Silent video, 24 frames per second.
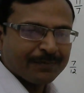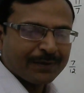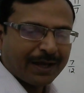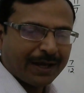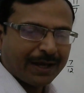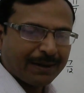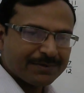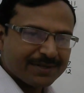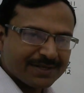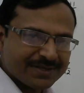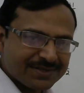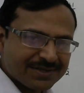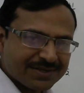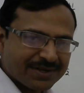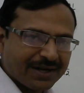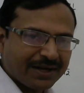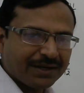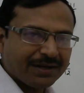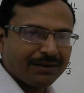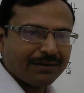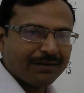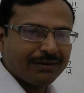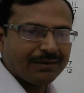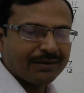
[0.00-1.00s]
I'm just
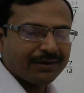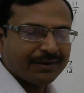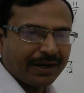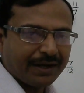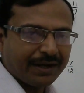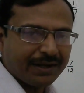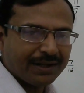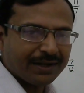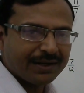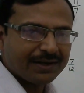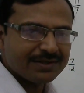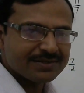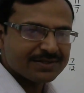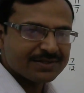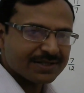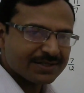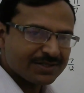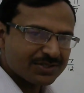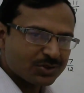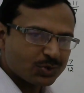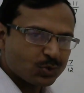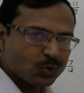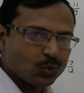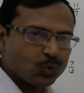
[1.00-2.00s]
writing it
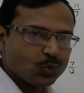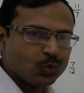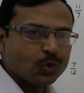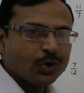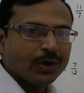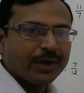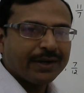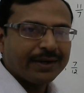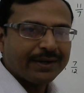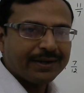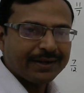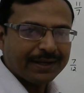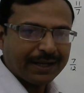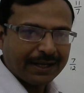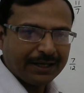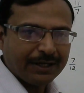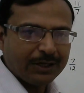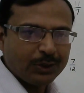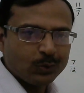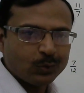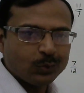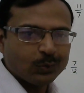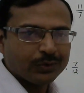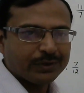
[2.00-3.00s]
just to tell
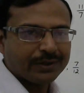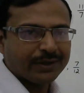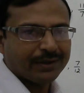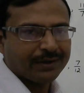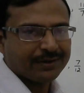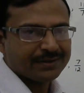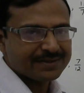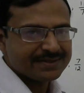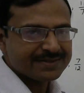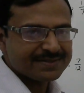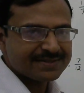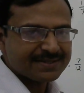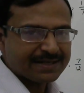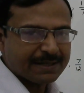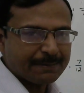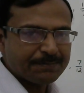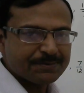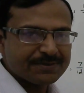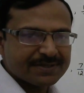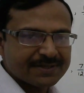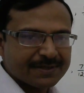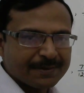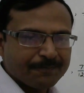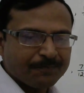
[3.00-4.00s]
you the
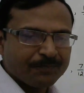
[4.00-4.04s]
steps.